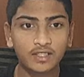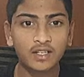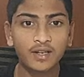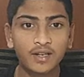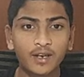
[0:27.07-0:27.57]

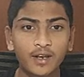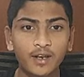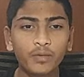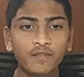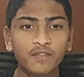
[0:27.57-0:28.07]
Now
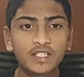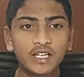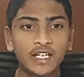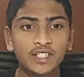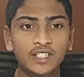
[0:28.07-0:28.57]
first
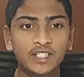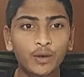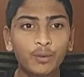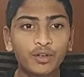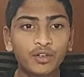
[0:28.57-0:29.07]
let's know
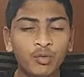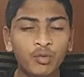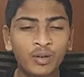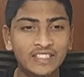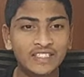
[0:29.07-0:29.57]
about what
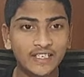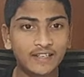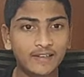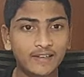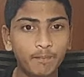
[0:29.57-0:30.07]
is set.
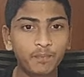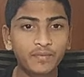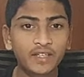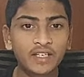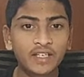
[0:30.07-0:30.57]

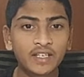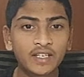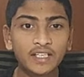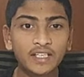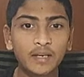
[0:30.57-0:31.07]
Set is
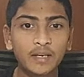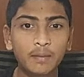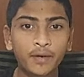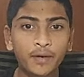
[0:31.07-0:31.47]
a branch of